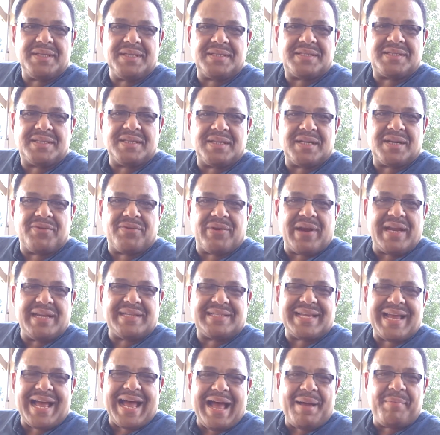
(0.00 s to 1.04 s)
It's a great
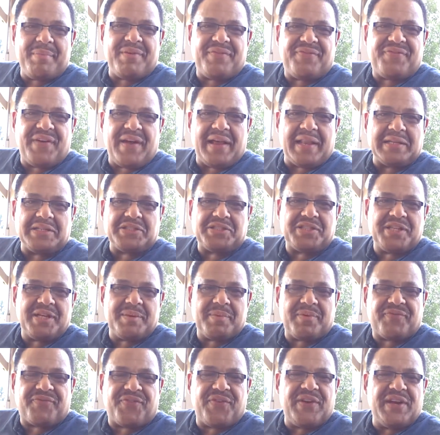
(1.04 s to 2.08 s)
time of
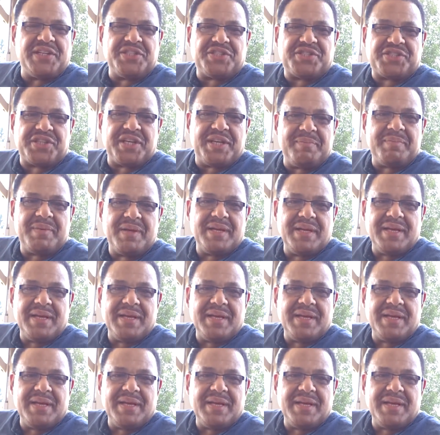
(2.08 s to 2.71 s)
fellowship, friendship,